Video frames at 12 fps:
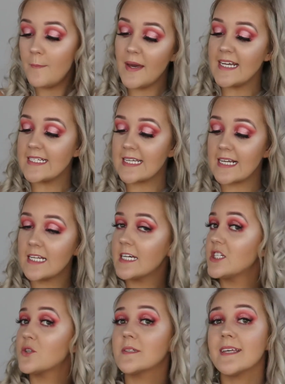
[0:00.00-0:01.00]

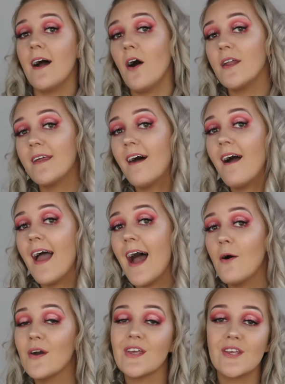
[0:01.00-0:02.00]
Basically, she was out on a night
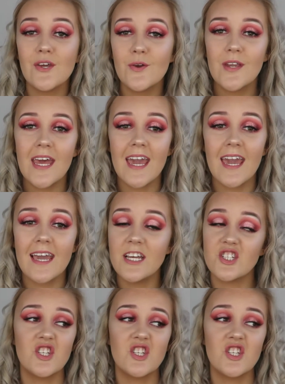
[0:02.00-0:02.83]
out at uni.